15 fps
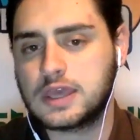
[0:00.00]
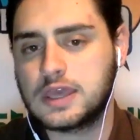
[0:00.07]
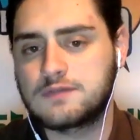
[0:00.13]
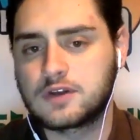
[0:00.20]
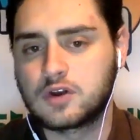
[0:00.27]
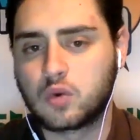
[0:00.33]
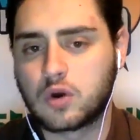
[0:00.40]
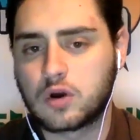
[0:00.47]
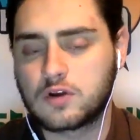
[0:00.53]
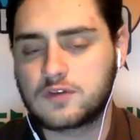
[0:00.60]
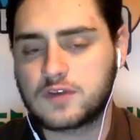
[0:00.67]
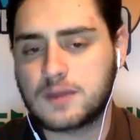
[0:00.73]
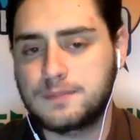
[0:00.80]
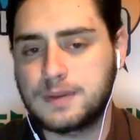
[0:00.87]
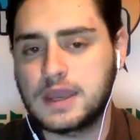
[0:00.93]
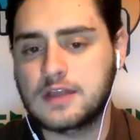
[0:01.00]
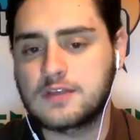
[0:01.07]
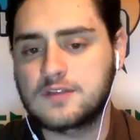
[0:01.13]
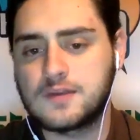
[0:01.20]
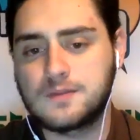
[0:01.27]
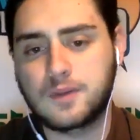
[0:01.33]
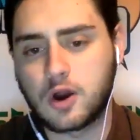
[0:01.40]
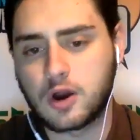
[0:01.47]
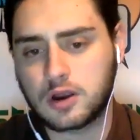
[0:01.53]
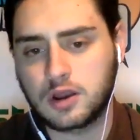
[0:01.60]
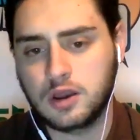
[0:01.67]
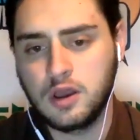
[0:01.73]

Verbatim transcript: even worse at PNC Park.